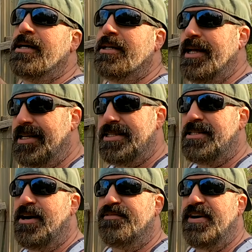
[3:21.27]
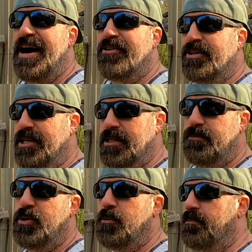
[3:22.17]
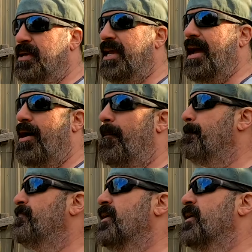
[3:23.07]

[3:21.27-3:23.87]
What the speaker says: cleaning stuff out, cleaning the poop and pee out.